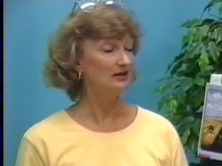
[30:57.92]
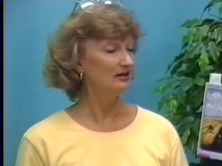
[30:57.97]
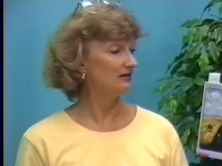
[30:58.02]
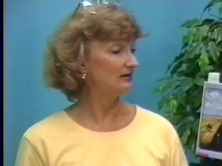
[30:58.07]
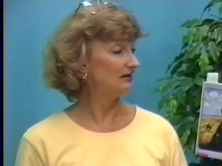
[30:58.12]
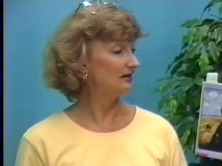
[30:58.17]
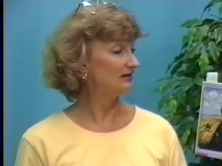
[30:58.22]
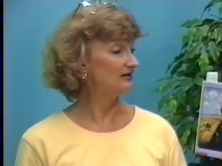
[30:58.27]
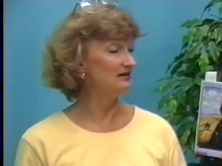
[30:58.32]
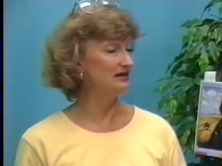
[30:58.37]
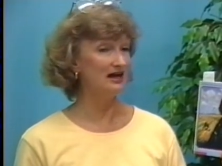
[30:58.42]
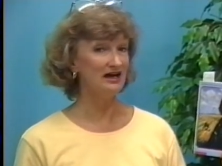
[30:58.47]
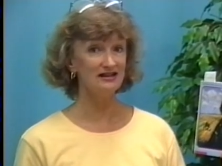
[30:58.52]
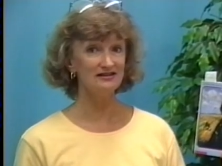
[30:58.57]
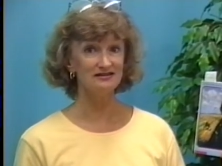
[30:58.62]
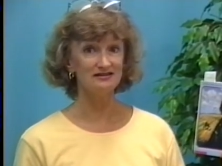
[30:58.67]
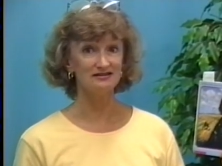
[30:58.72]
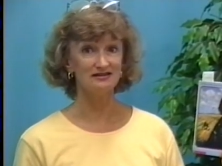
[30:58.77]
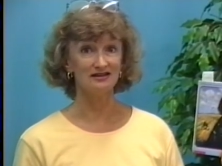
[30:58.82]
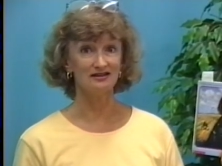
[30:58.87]
the
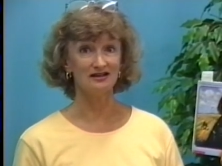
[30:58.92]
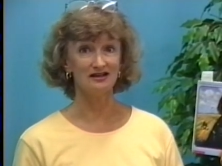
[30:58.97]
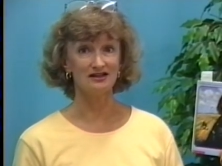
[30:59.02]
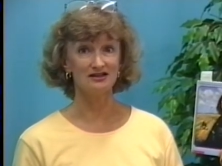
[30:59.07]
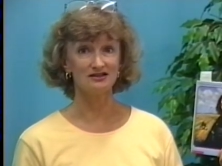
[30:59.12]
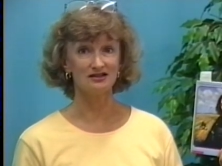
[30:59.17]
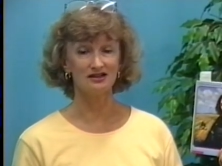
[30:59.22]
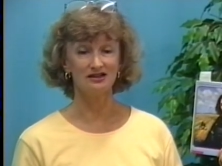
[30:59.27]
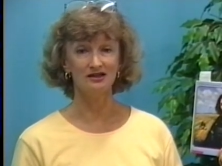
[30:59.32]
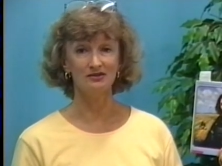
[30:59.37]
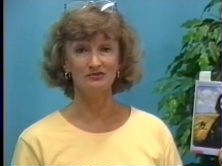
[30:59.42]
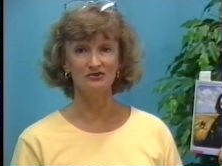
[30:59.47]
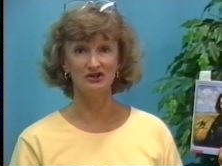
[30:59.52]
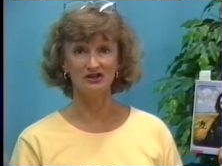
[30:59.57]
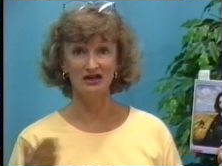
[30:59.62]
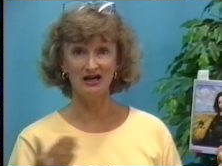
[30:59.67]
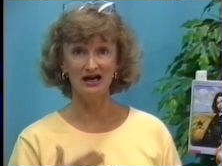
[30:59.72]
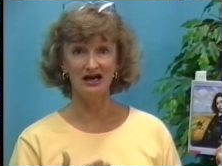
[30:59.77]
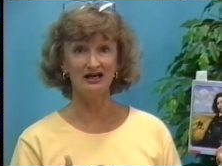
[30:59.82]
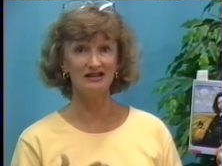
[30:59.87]
Nazis at that time did
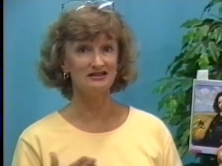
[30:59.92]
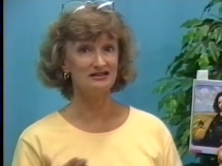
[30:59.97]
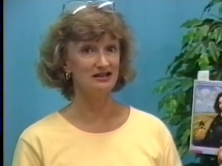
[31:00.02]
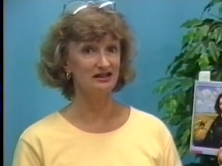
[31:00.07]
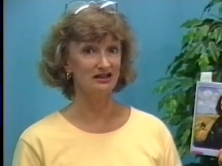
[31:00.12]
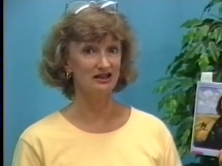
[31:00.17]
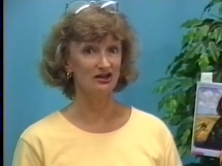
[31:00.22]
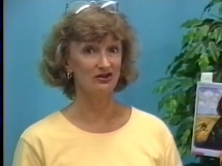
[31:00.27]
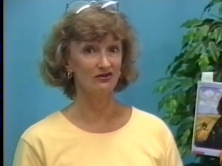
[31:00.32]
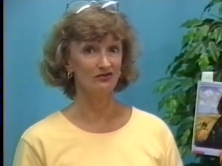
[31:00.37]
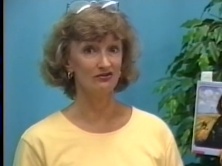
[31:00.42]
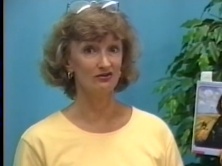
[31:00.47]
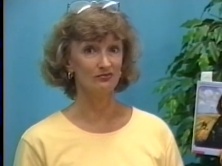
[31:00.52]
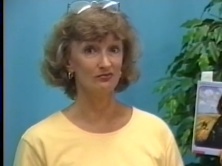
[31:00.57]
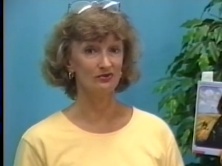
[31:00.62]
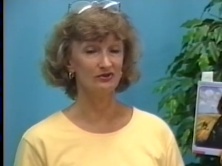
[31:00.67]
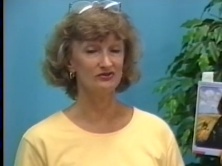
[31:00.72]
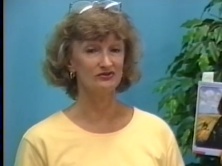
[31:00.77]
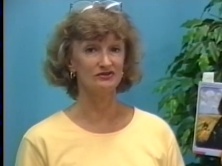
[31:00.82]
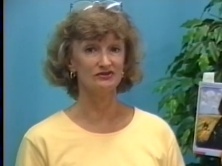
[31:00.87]
not take care of their
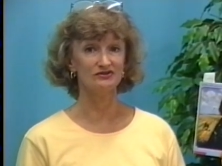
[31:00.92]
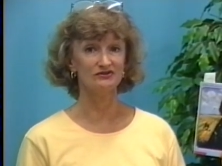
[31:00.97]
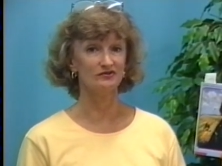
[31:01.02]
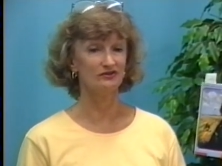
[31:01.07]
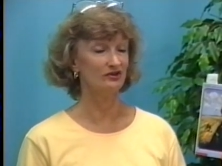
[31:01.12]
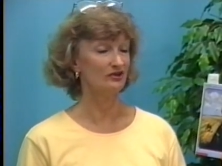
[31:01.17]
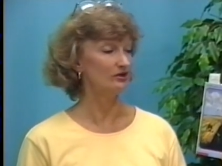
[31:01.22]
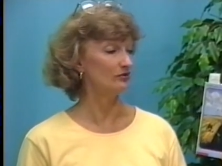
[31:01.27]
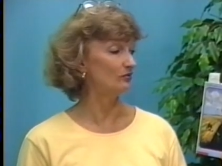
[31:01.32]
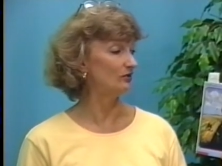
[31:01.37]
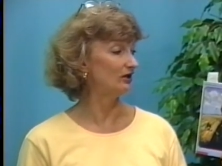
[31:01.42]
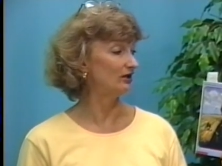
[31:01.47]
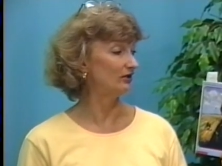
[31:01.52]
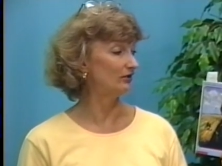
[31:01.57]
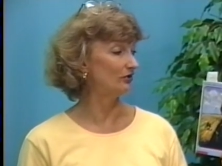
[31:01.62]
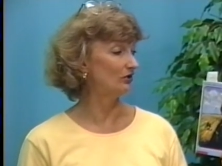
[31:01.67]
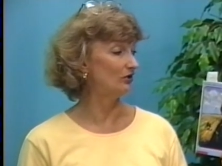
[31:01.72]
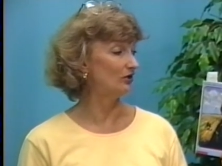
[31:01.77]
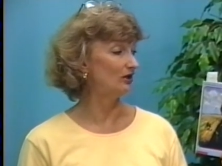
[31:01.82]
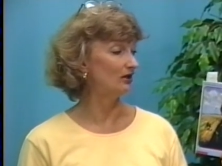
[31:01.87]
prisoners very well
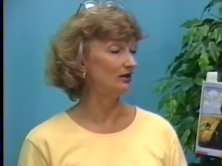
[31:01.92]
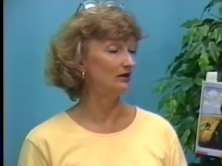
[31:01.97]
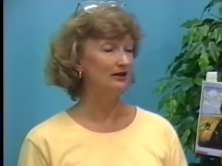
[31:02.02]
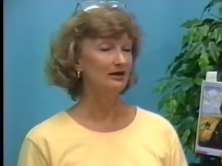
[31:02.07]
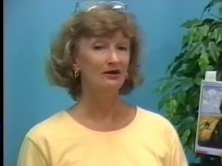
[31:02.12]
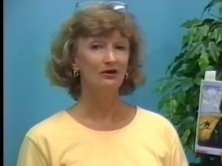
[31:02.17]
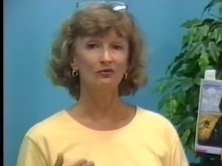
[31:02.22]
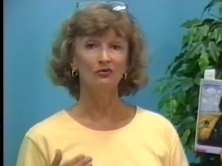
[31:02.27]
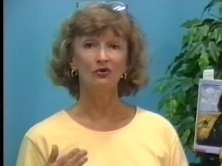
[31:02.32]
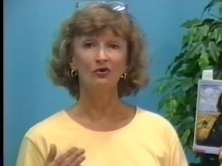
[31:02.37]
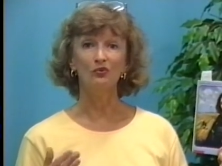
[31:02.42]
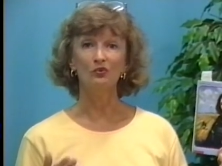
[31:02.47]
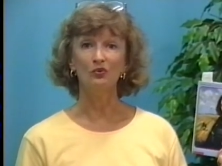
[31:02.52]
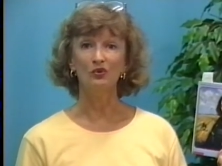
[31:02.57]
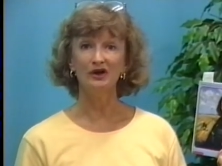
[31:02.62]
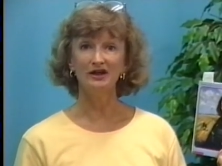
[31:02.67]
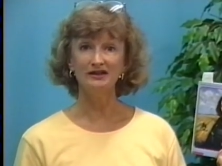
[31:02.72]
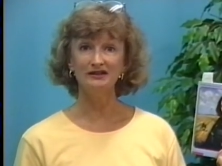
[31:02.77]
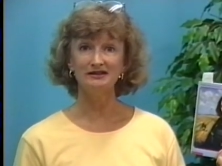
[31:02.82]
at all. Well, one